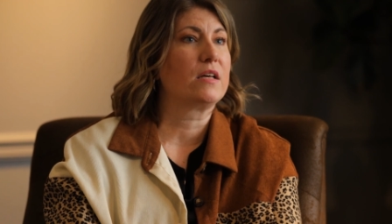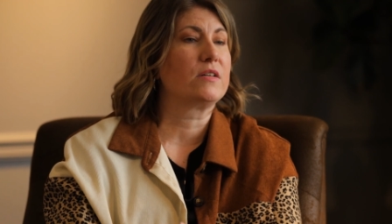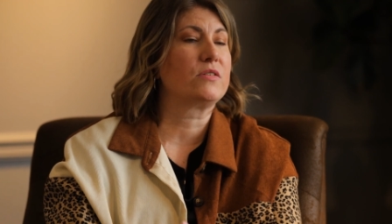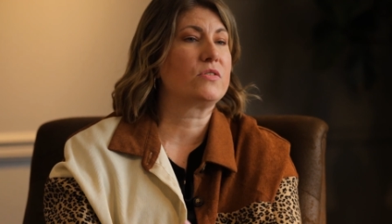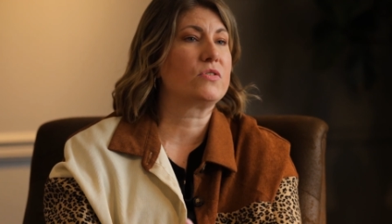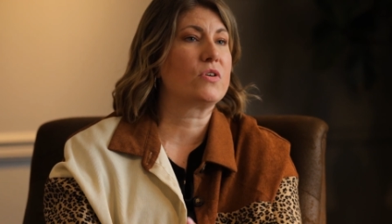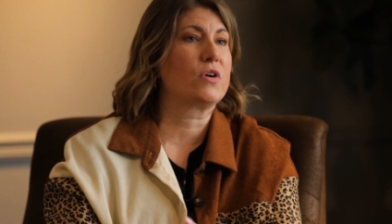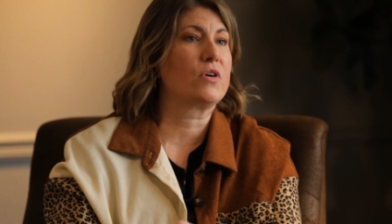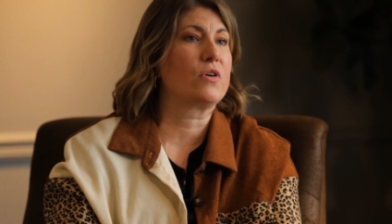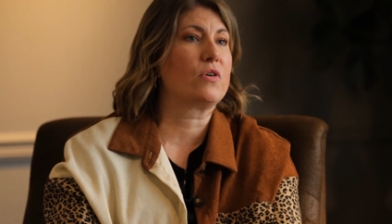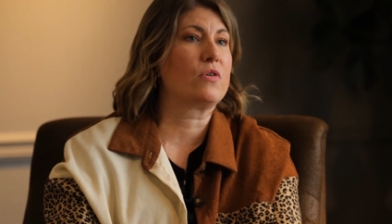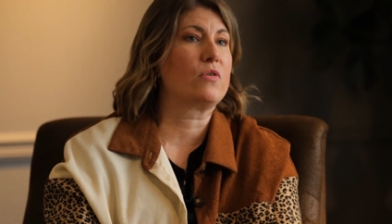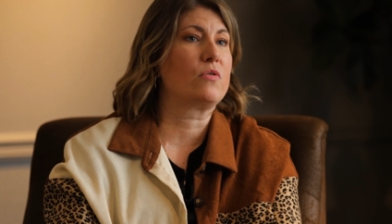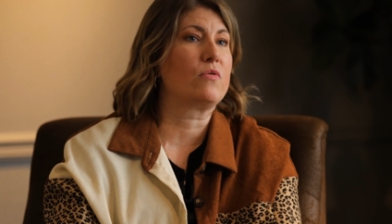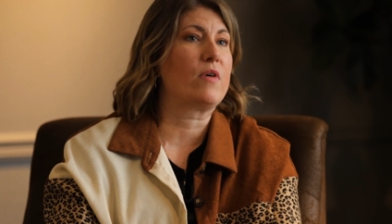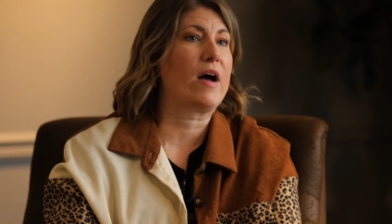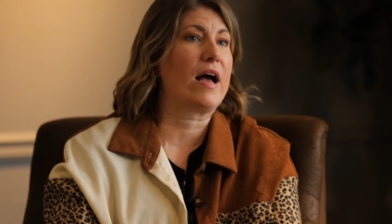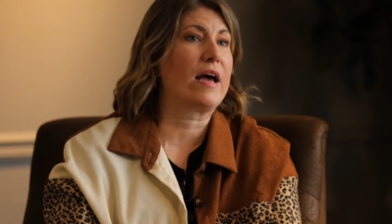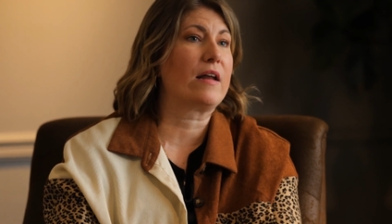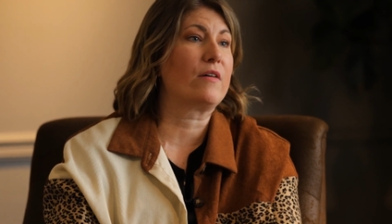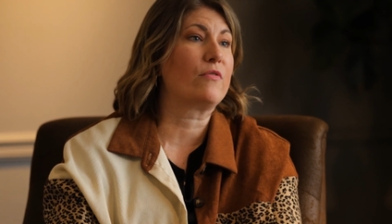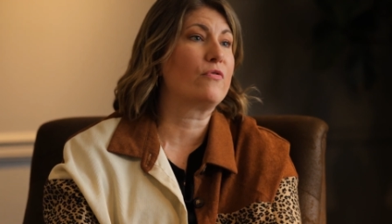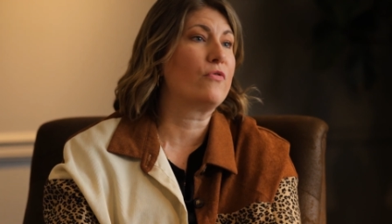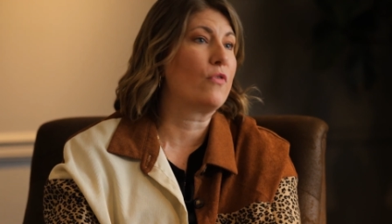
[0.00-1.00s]
So
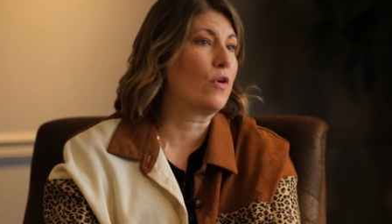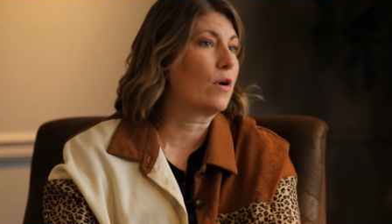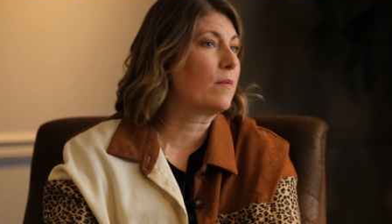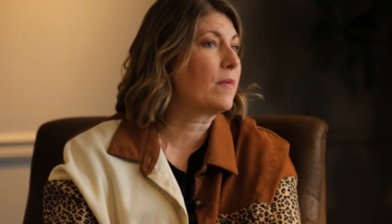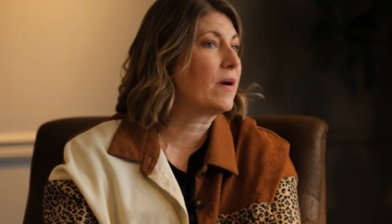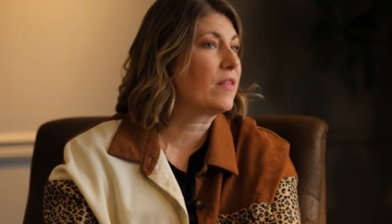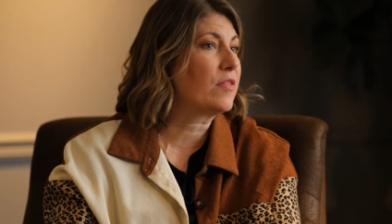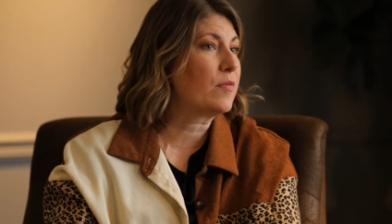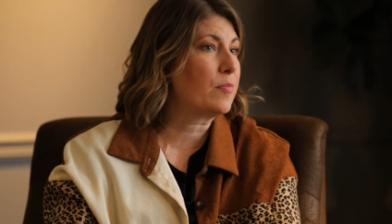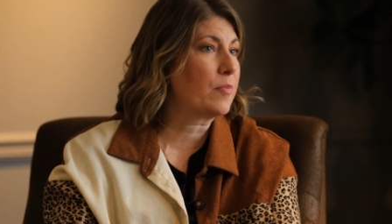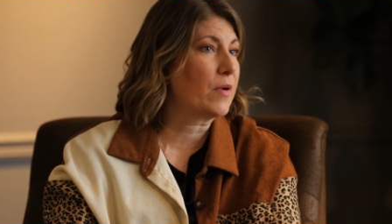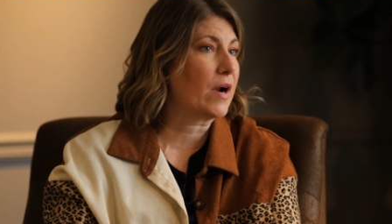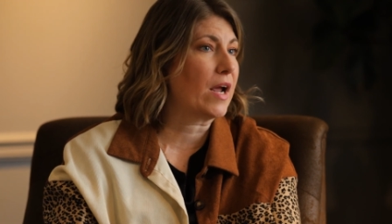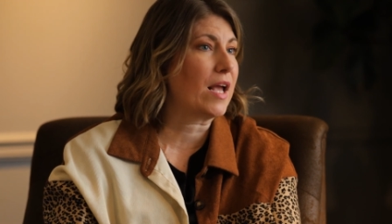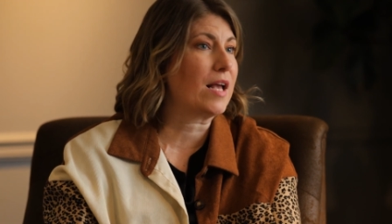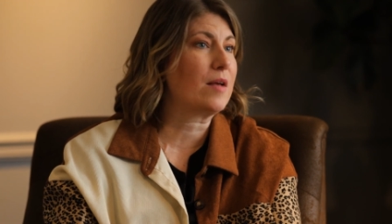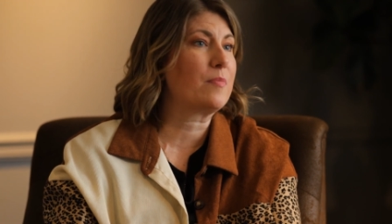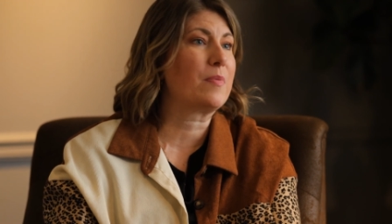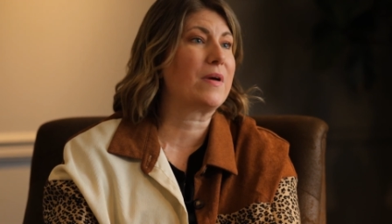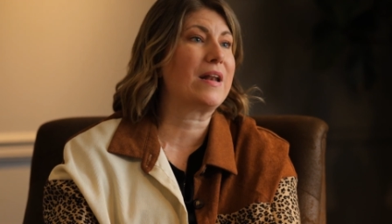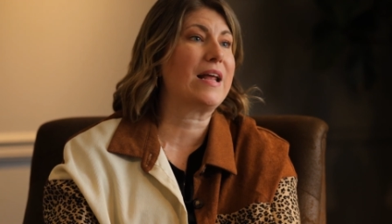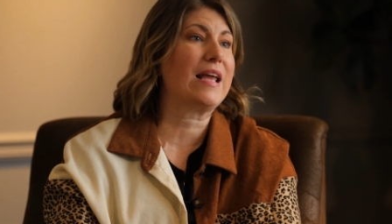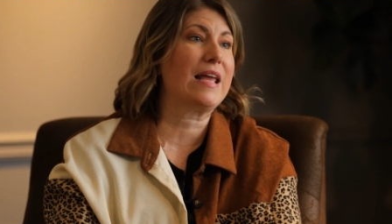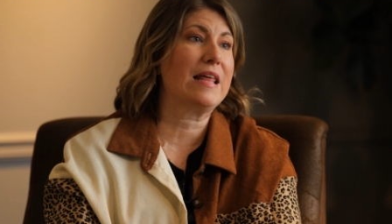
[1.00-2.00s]
I had a four month
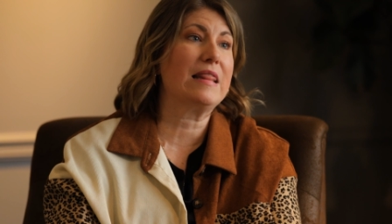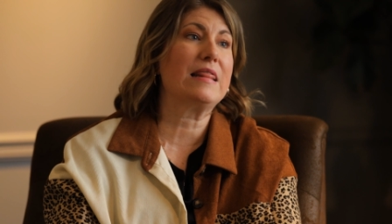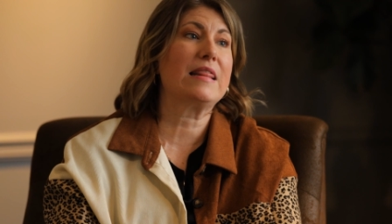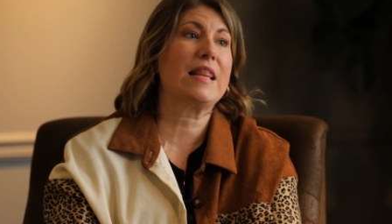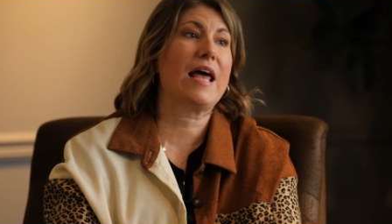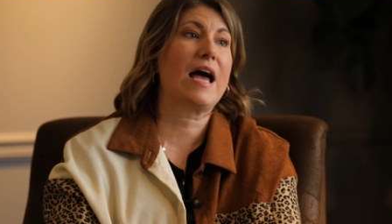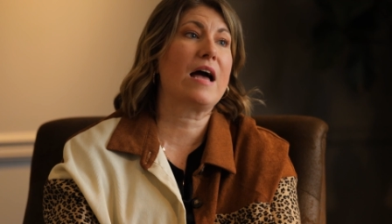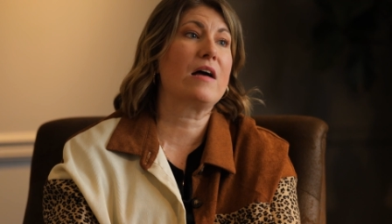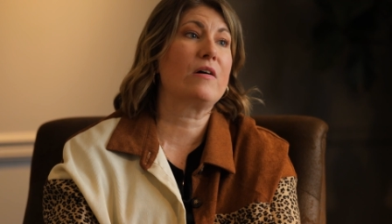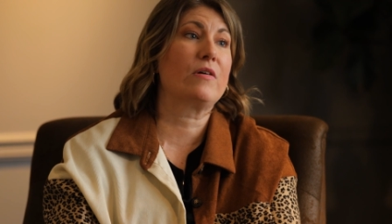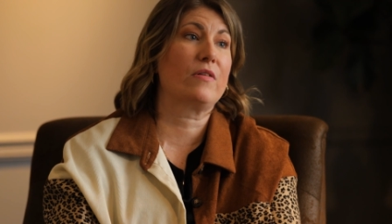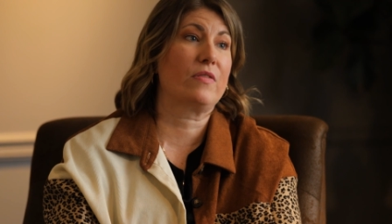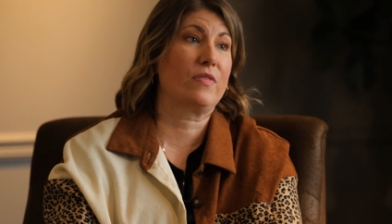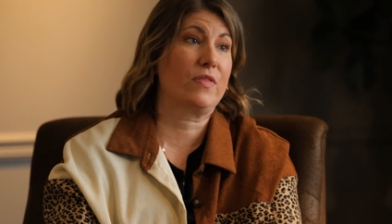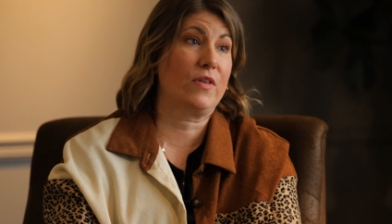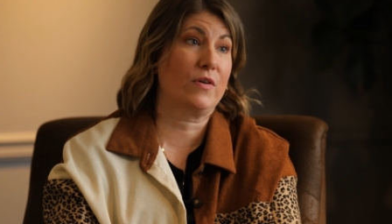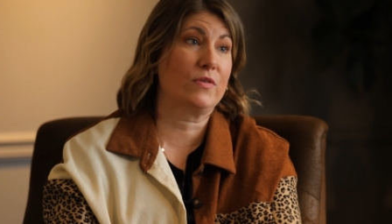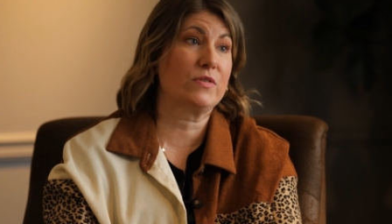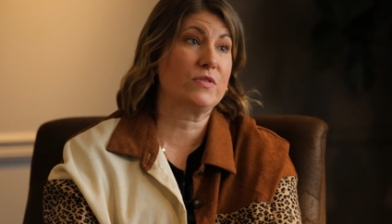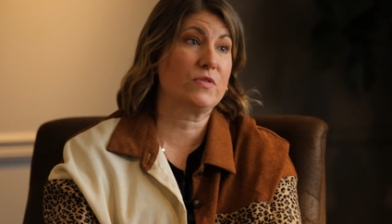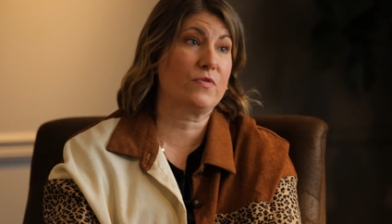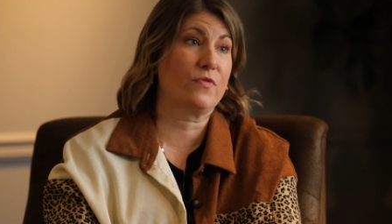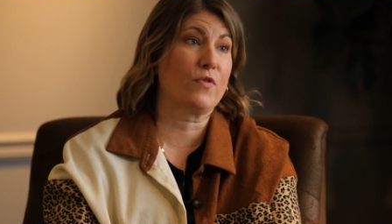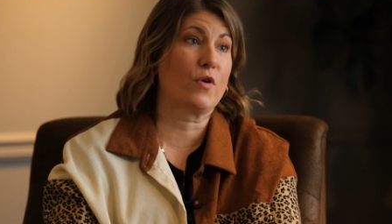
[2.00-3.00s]
break, but in that
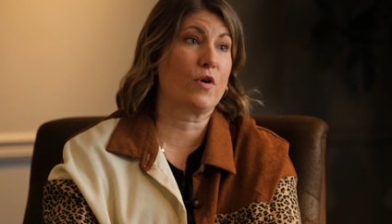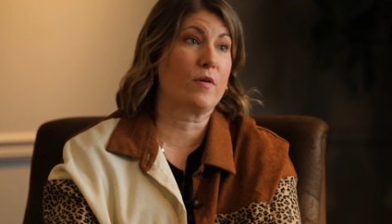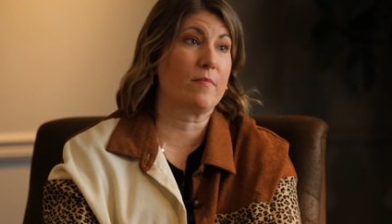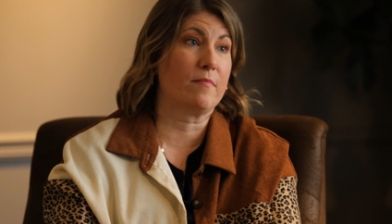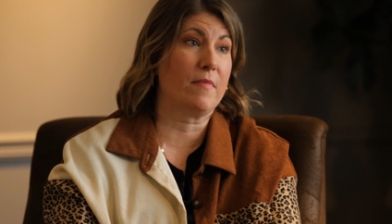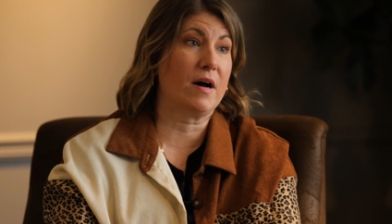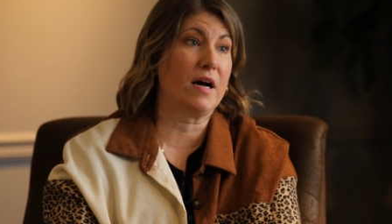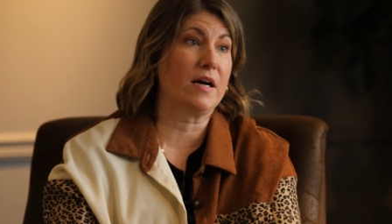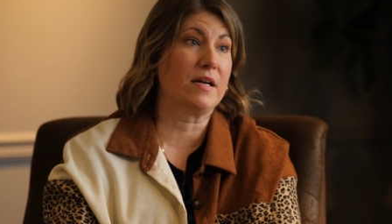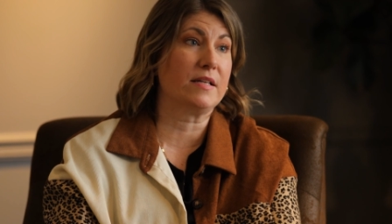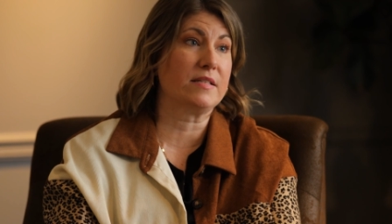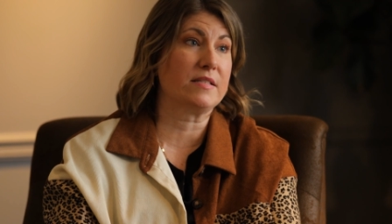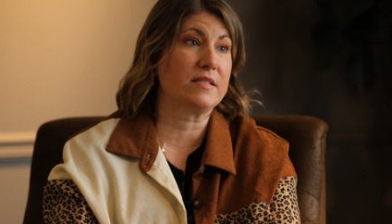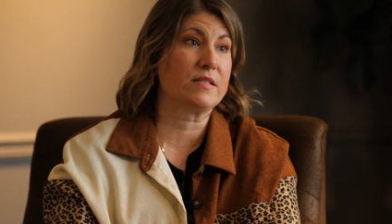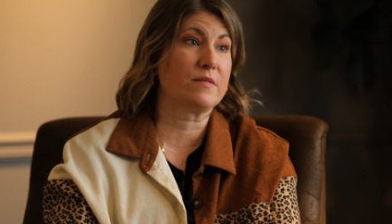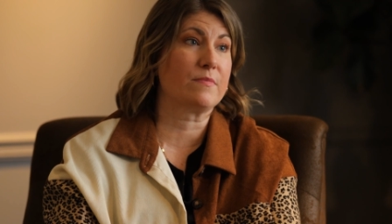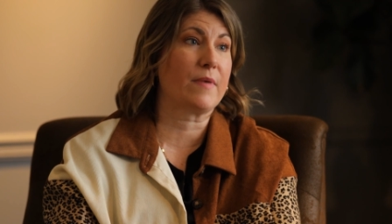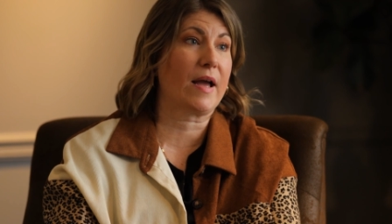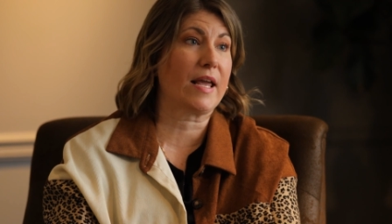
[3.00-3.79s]
those four months,